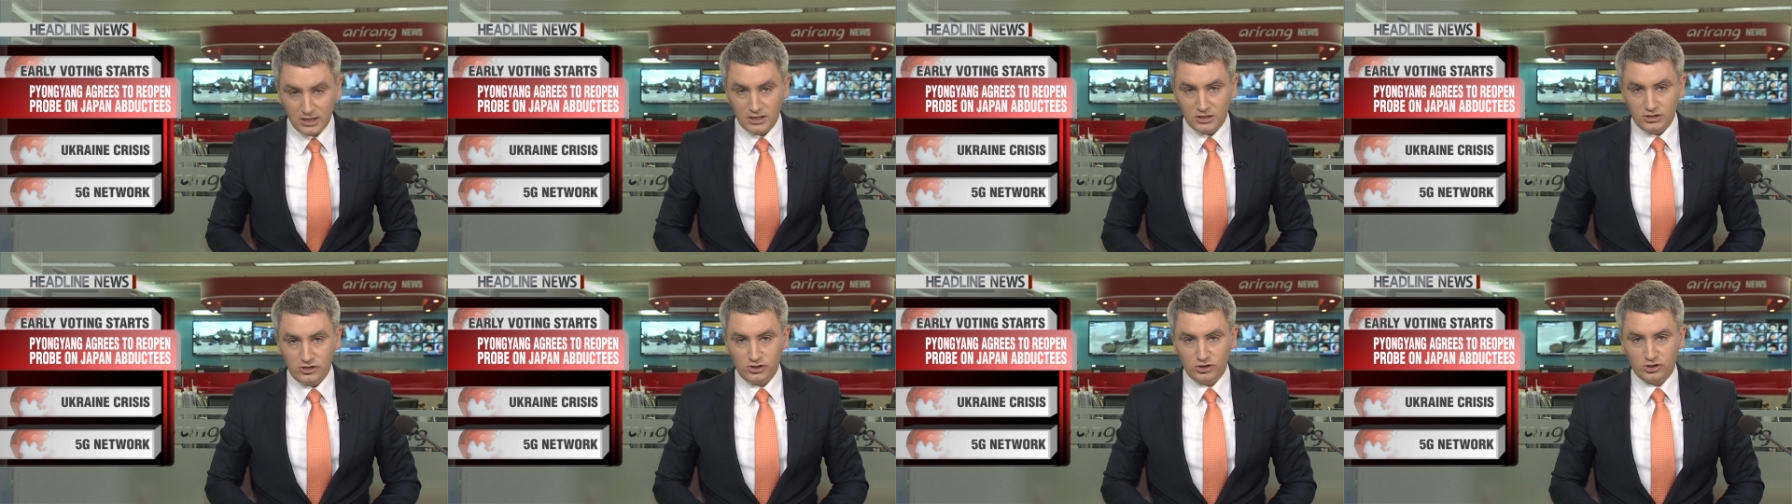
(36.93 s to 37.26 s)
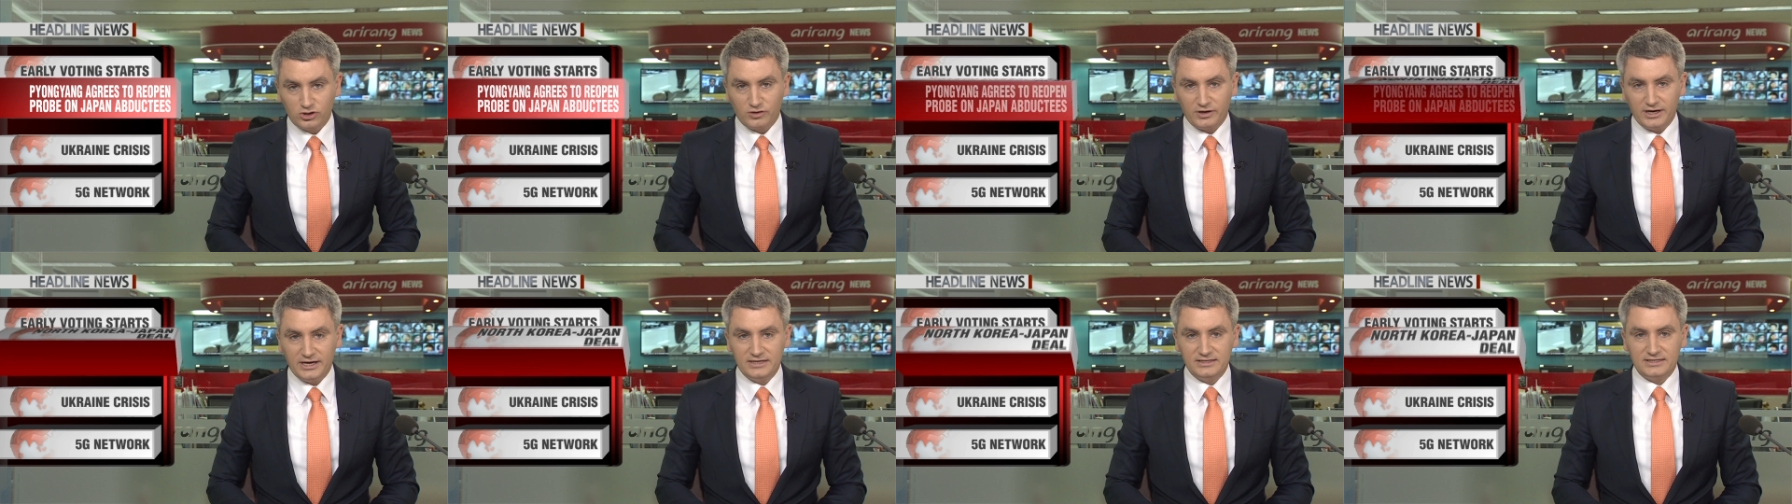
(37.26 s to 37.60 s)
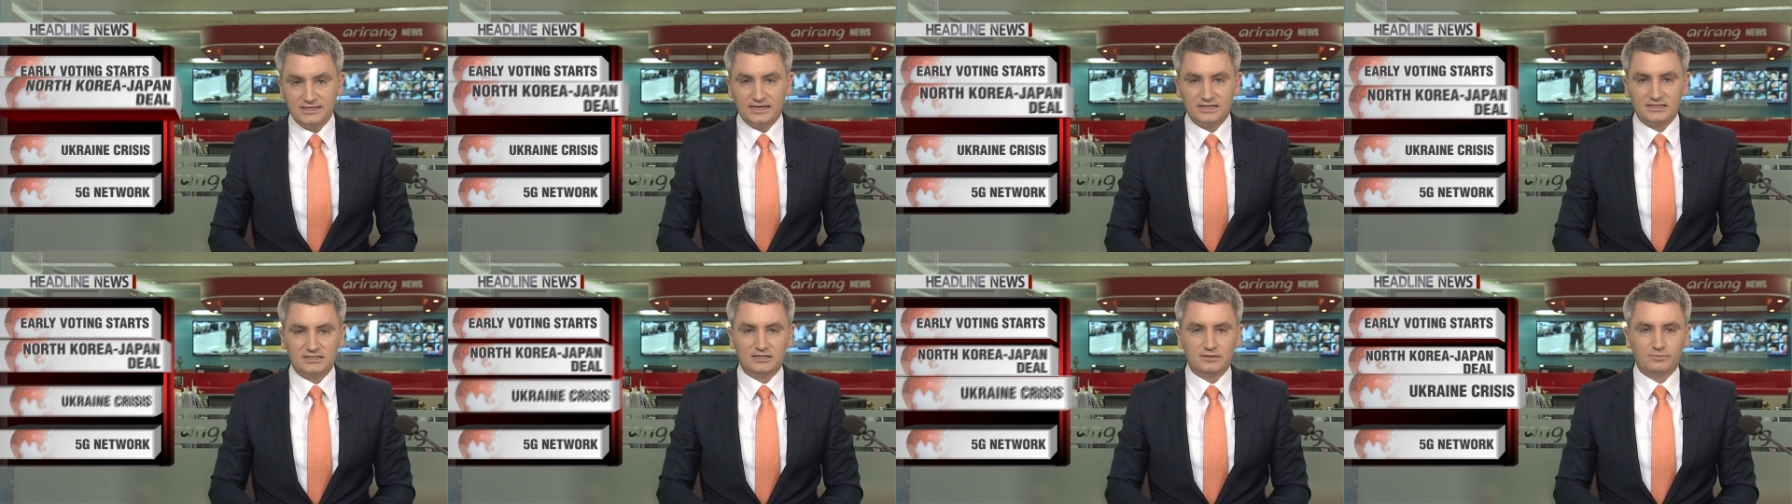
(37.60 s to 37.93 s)
Ukraine's
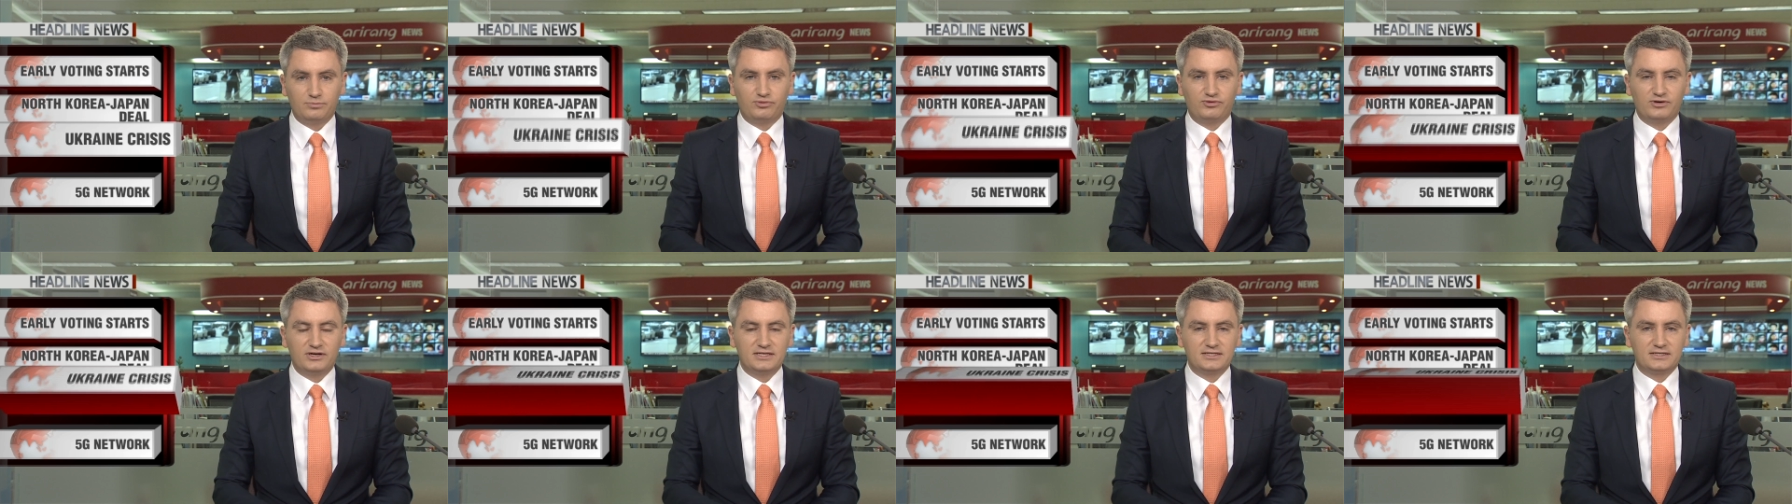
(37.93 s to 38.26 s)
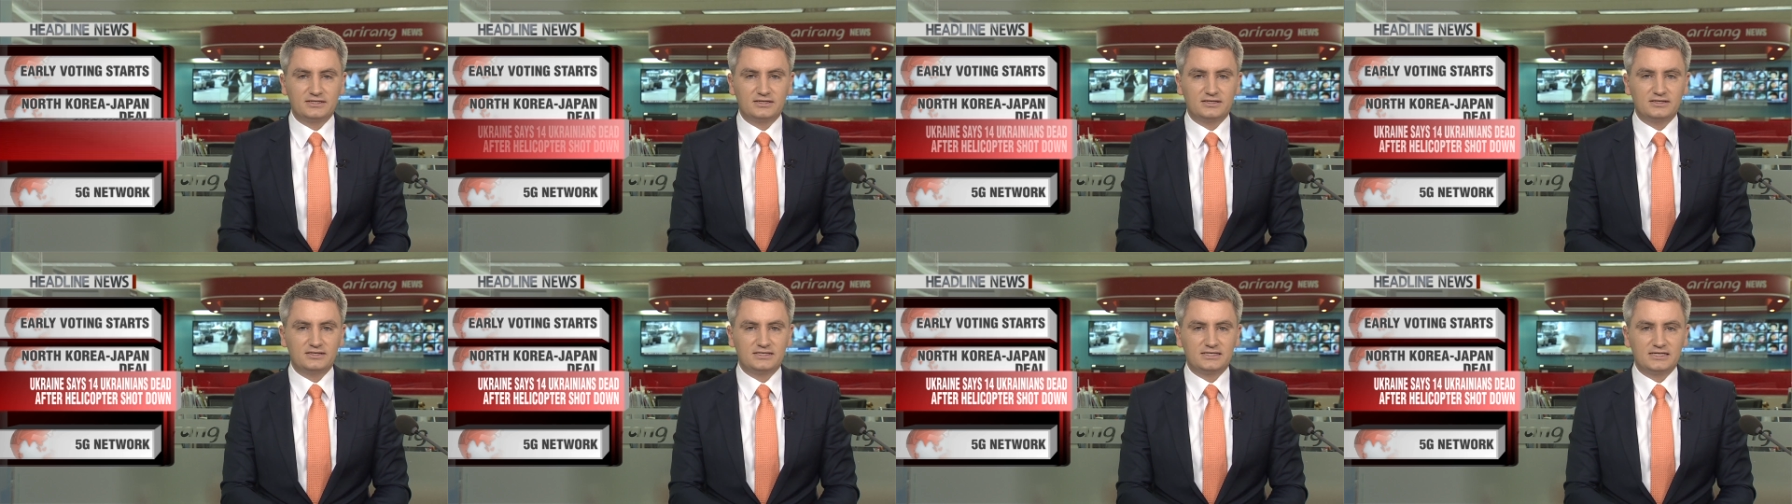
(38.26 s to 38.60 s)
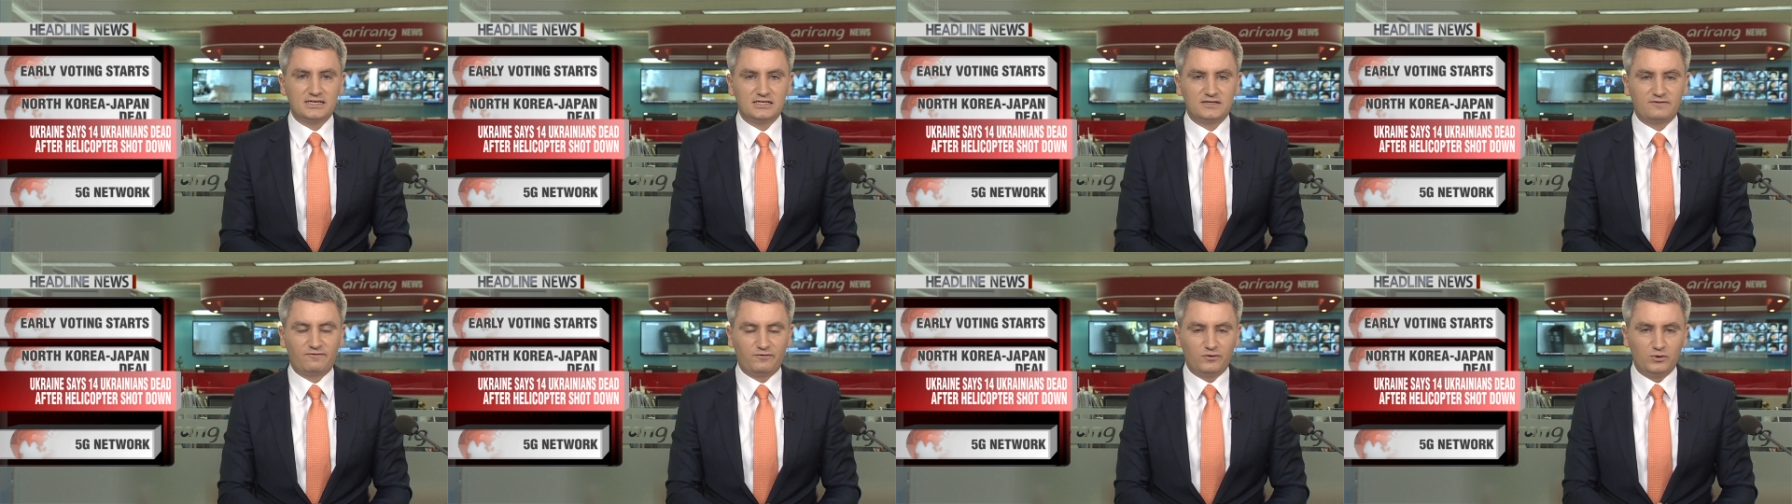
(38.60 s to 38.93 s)
acting president
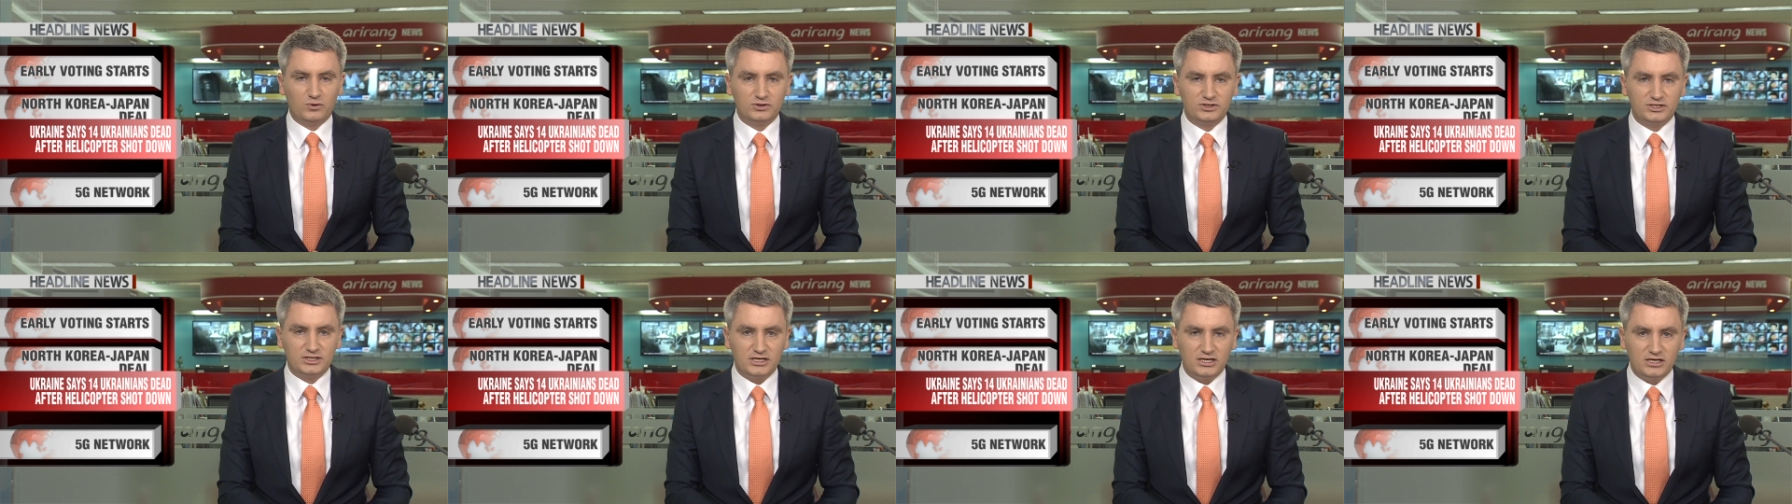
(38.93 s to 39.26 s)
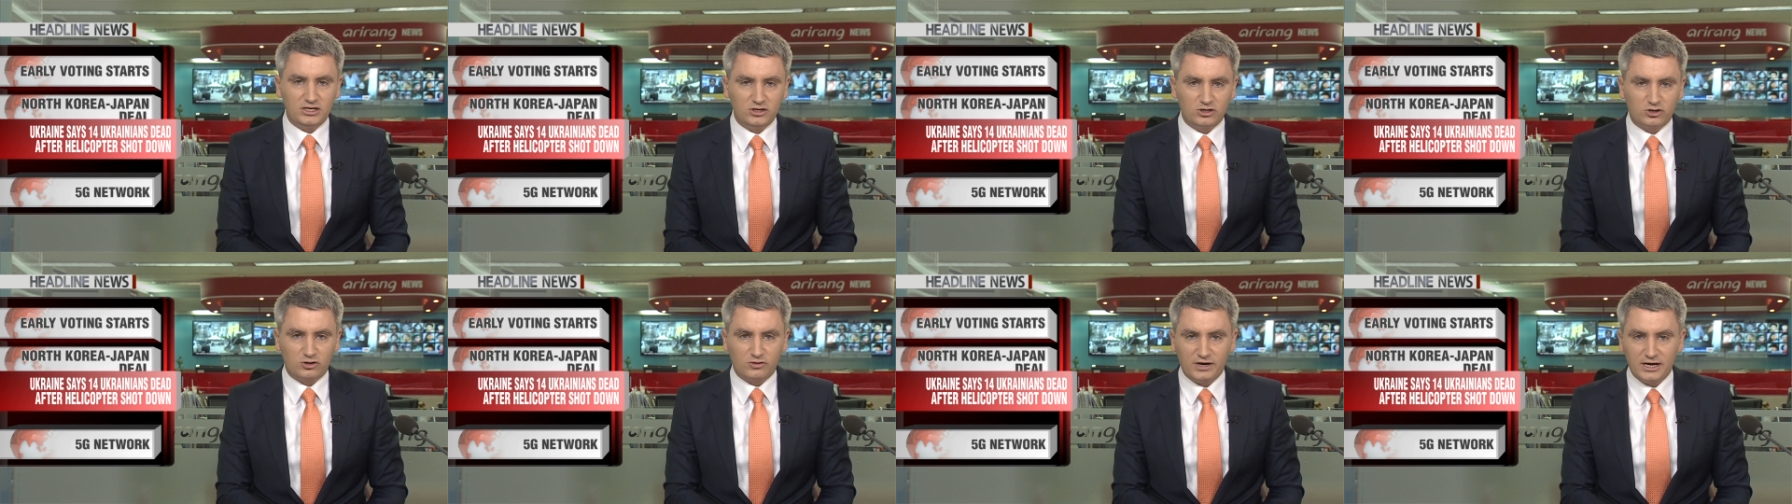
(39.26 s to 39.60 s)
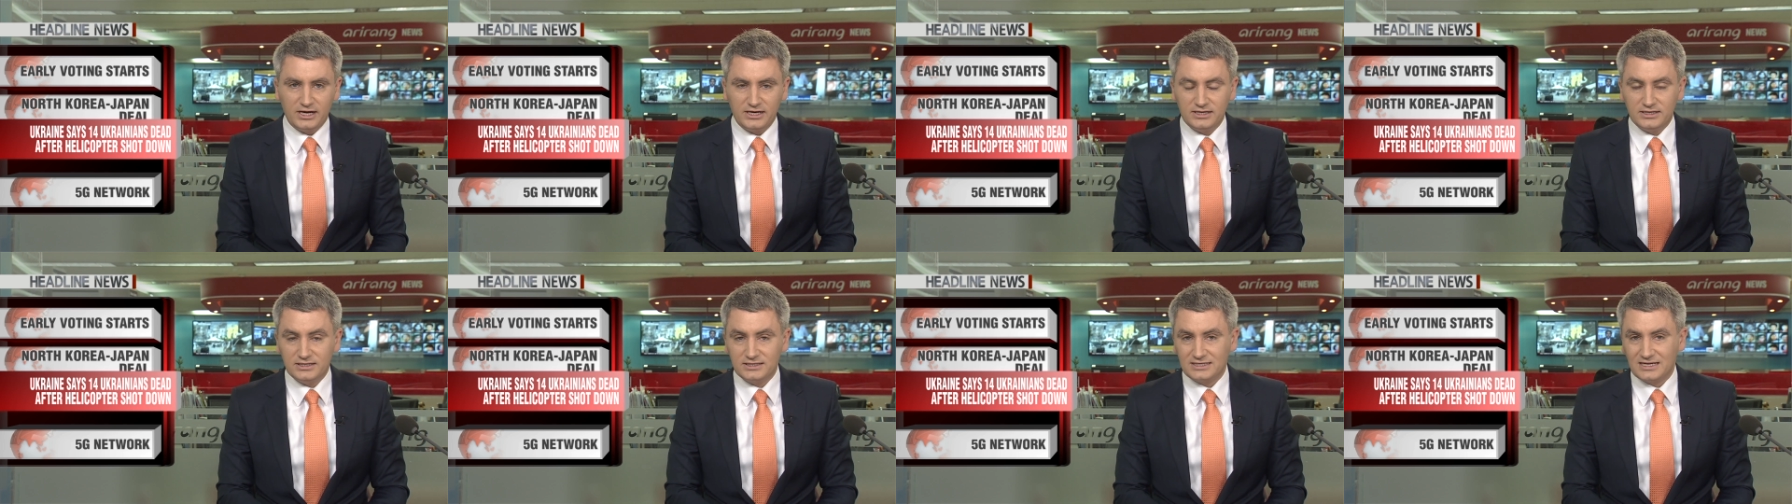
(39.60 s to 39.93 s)
says fourteen
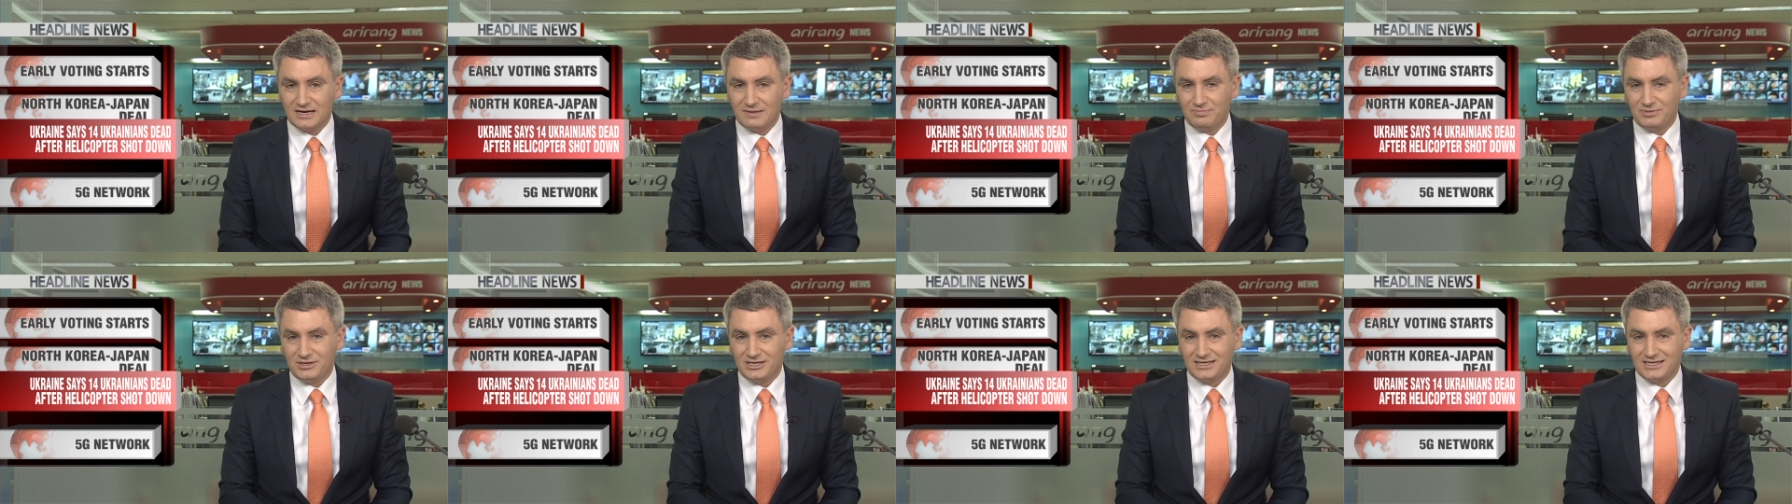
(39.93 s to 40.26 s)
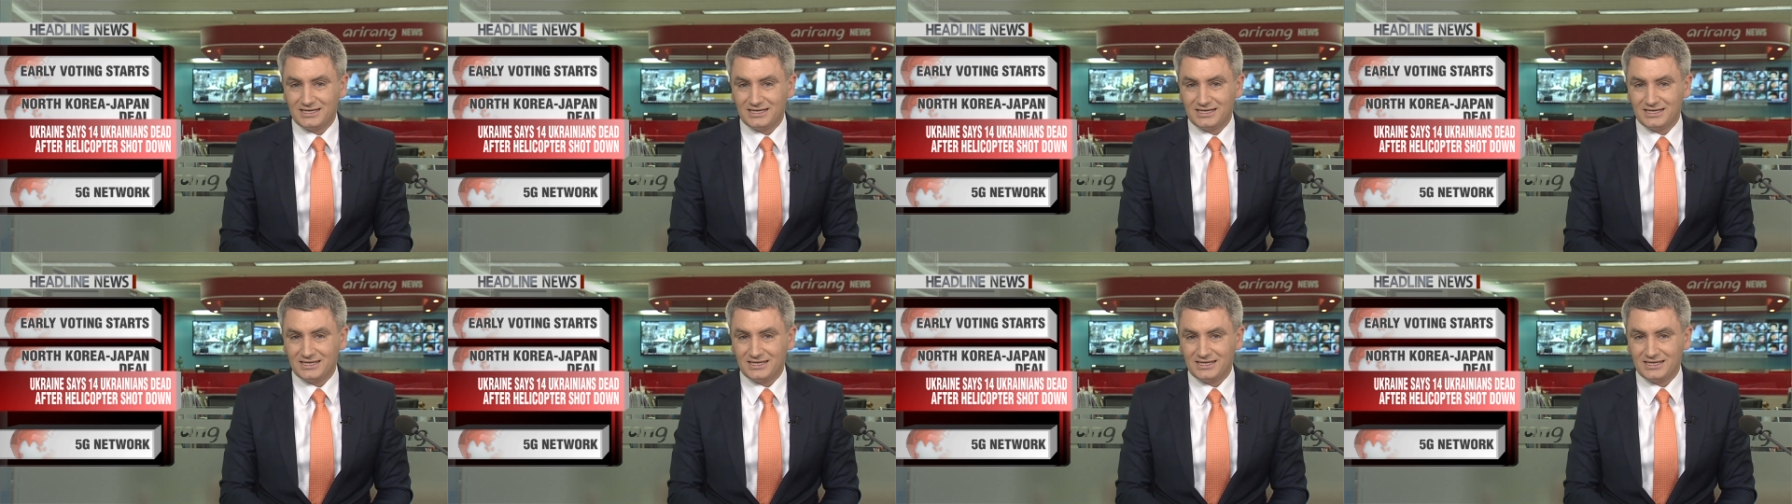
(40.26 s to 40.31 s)
Ukrainians have been